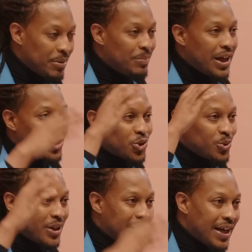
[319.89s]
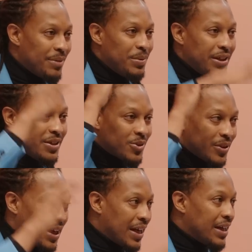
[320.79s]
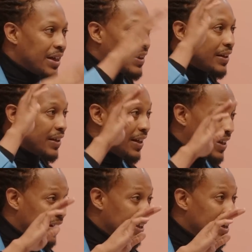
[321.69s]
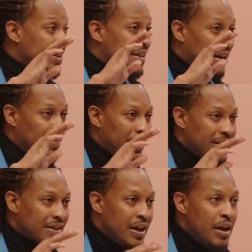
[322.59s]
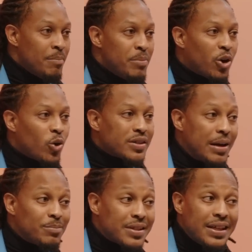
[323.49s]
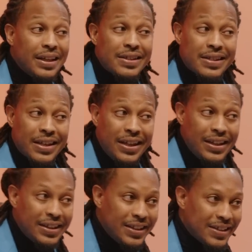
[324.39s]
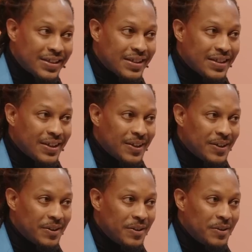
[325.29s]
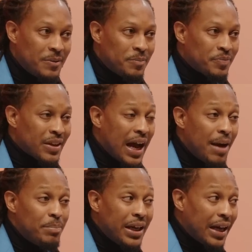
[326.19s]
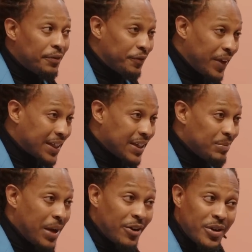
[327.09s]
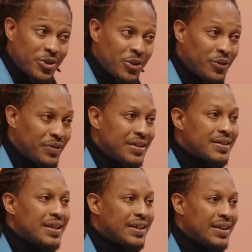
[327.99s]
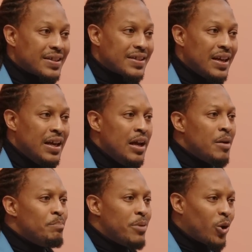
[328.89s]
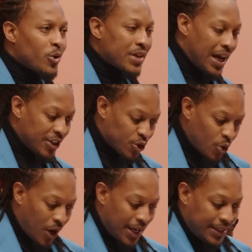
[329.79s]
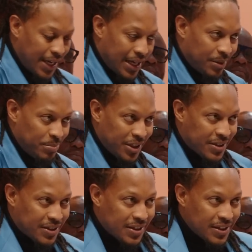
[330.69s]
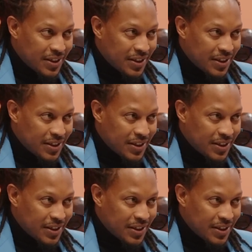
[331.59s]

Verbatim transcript: blood sugar, diabetes, or that kind of thing. He has diabetes. Because I'm seeing his kidneys are being affected by reason of this sickness. Because I saw a dark mist